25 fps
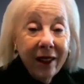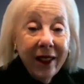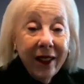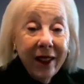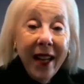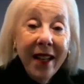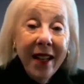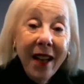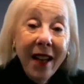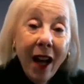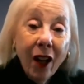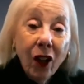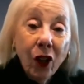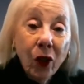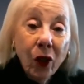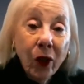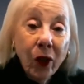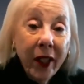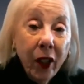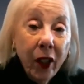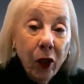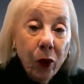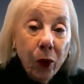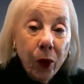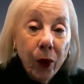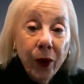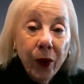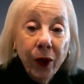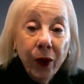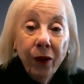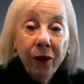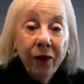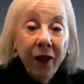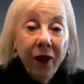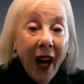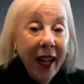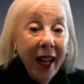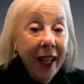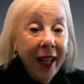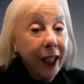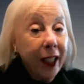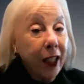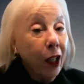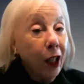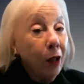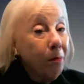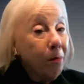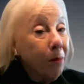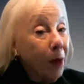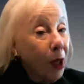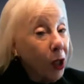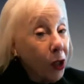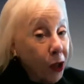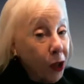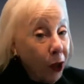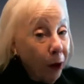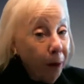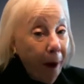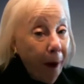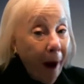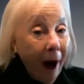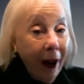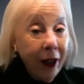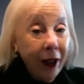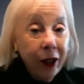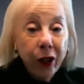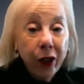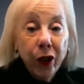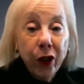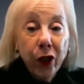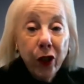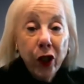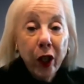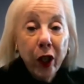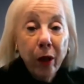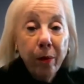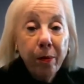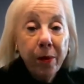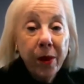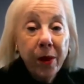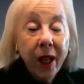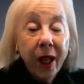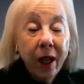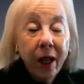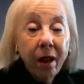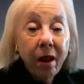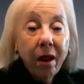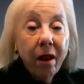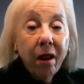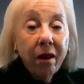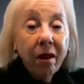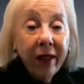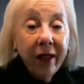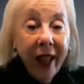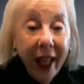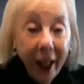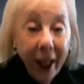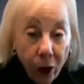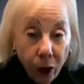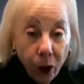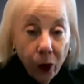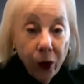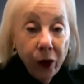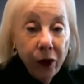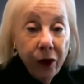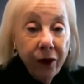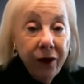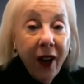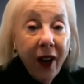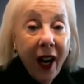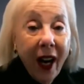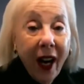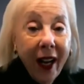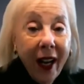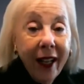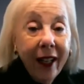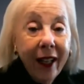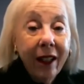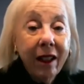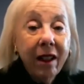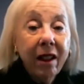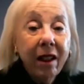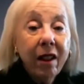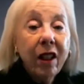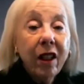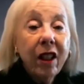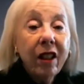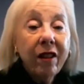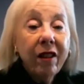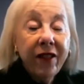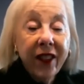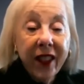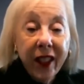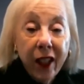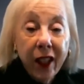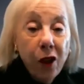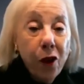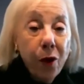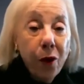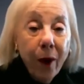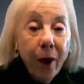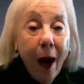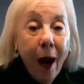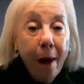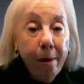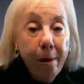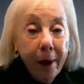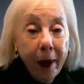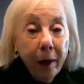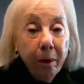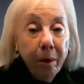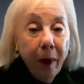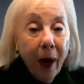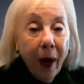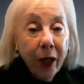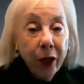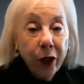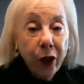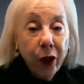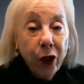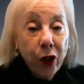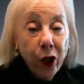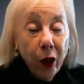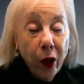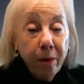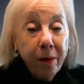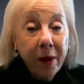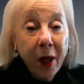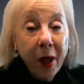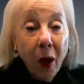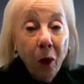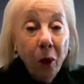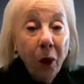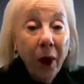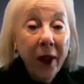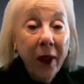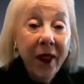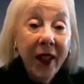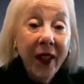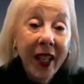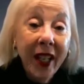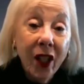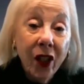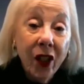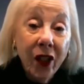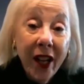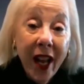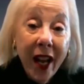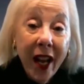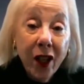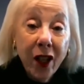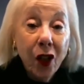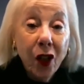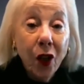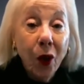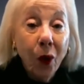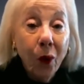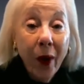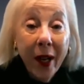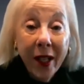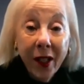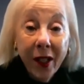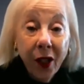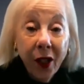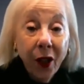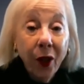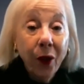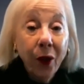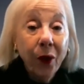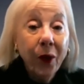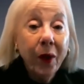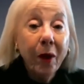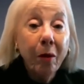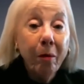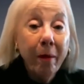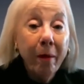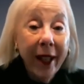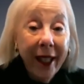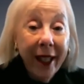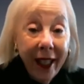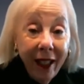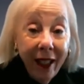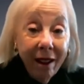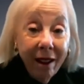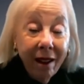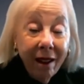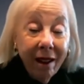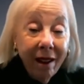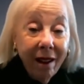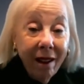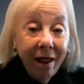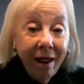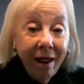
They not only grew via commercial partnerships, they grew via philanthropic partnerships. And with the International Rescue Committee,